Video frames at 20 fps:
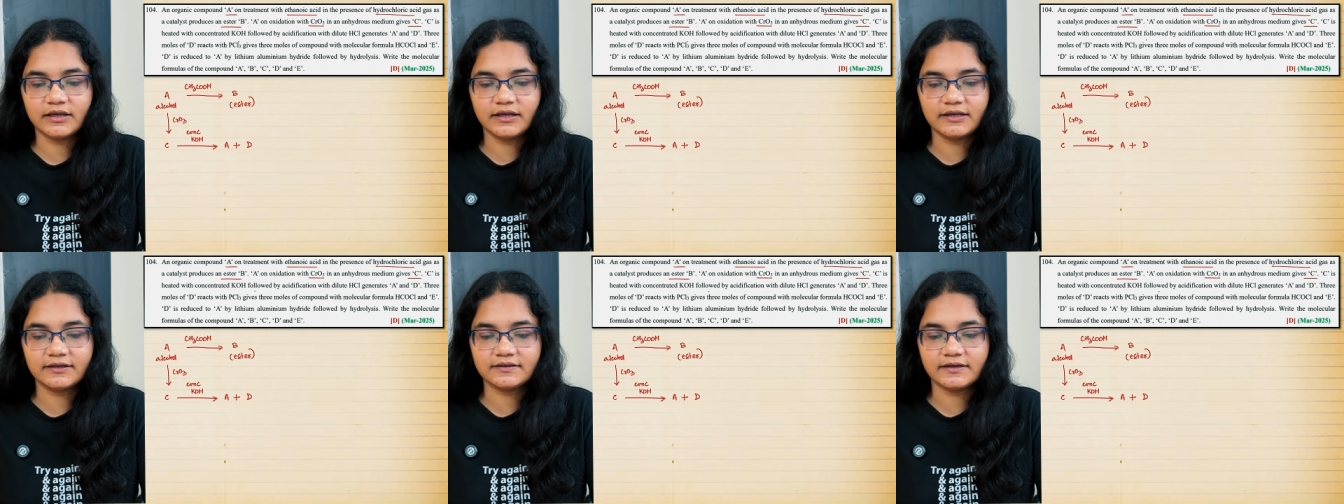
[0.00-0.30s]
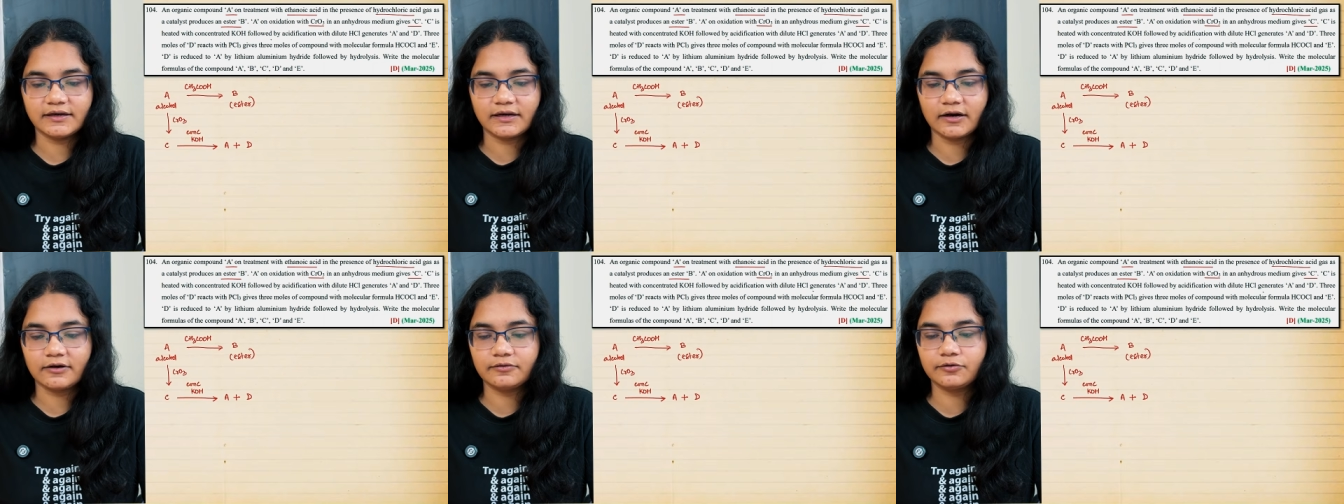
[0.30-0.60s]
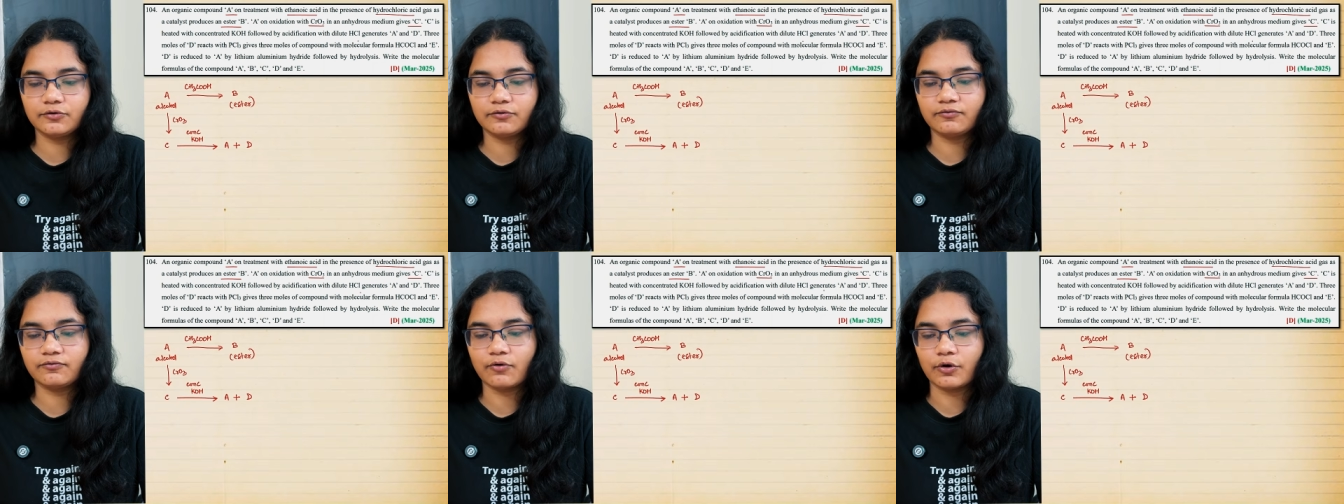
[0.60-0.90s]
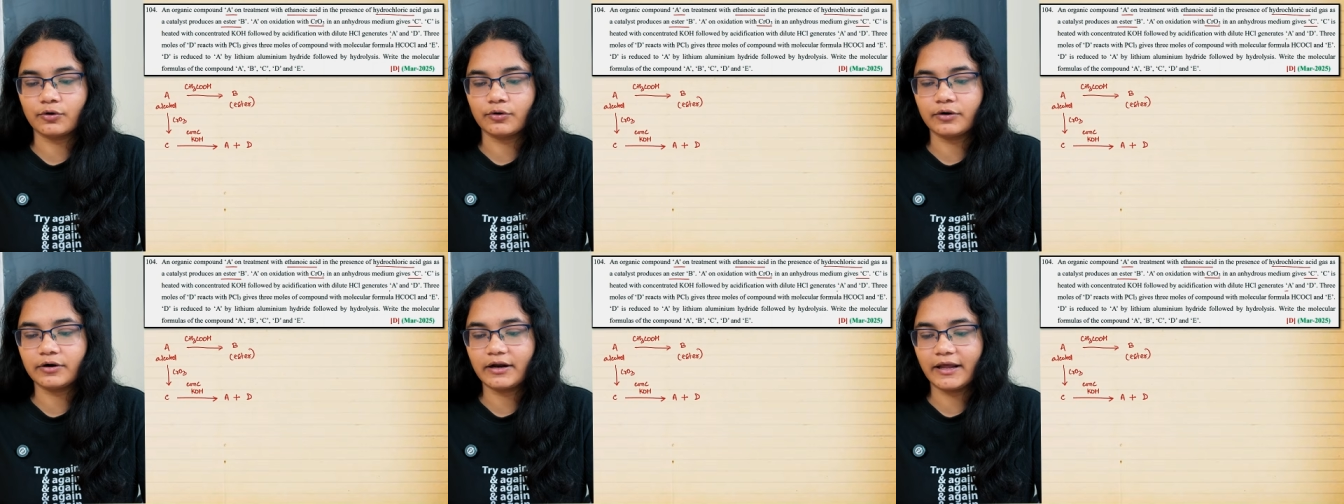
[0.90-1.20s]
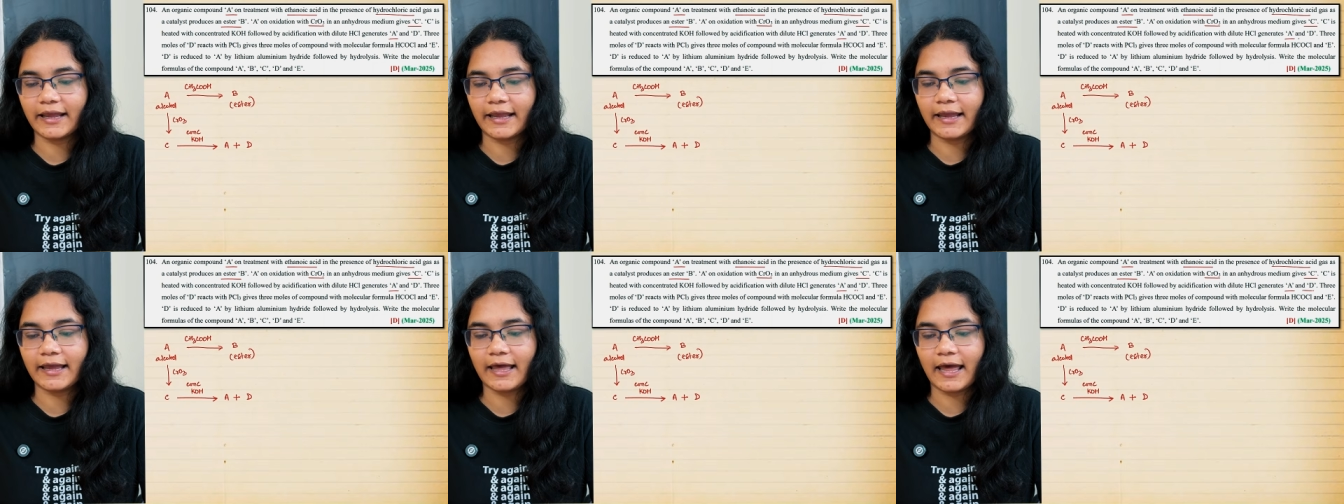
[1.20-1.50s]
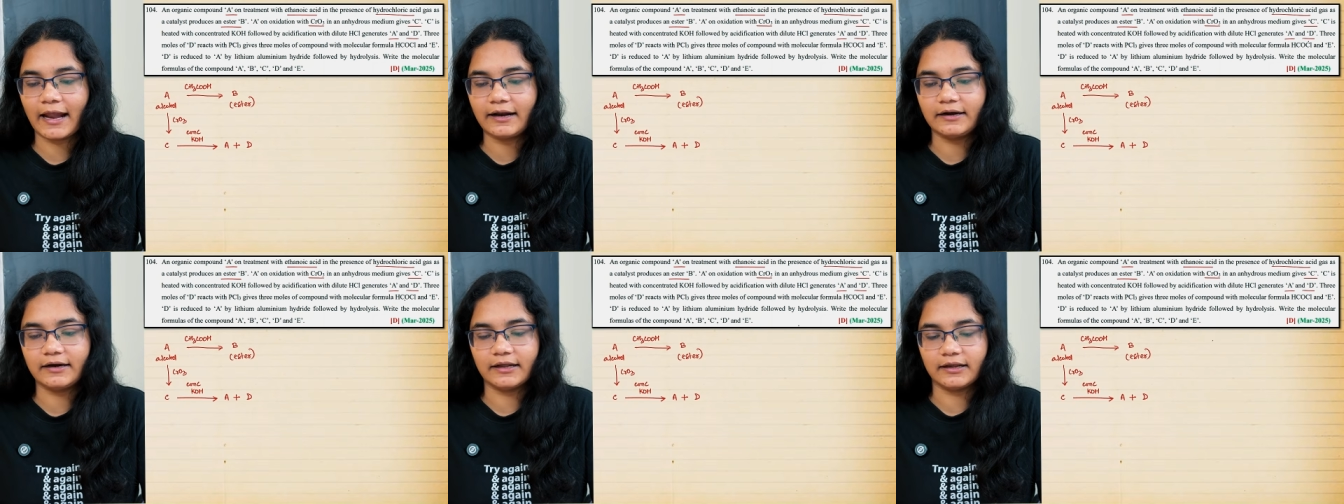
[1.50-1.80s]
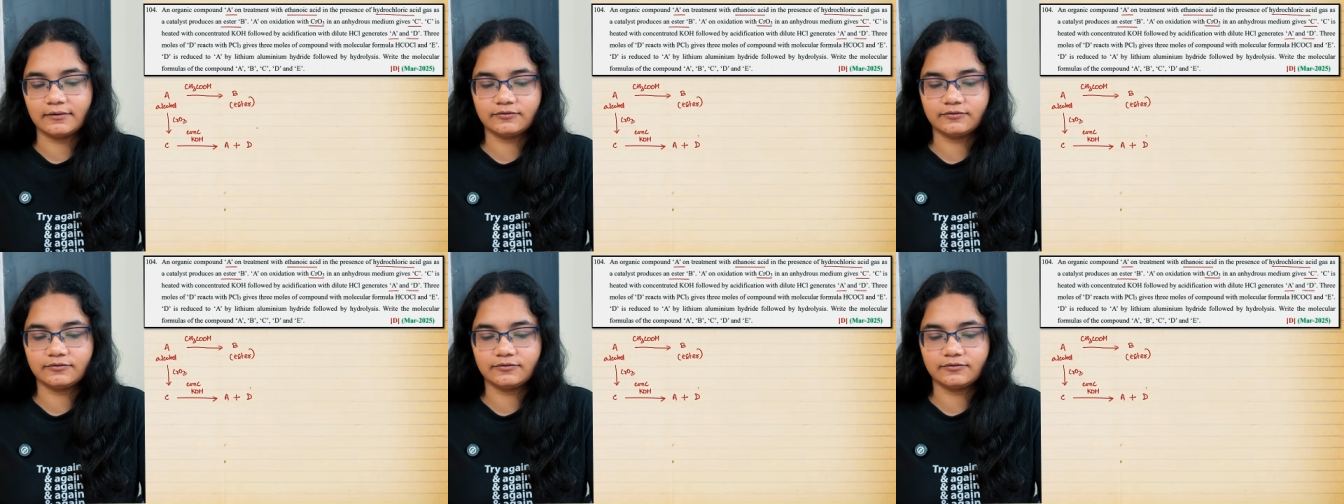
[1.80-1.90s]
heated to followed A and D.